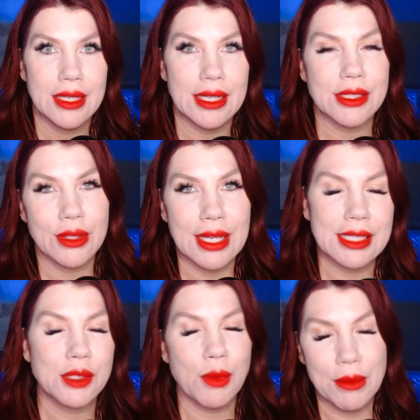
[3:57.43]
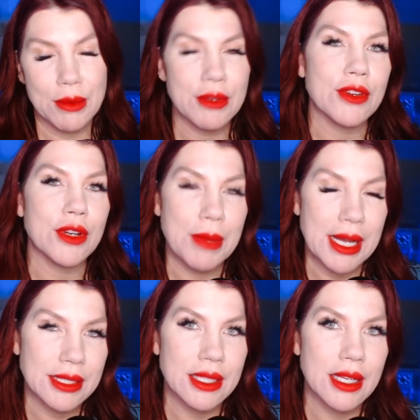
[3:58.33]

And so that's why we revert back to the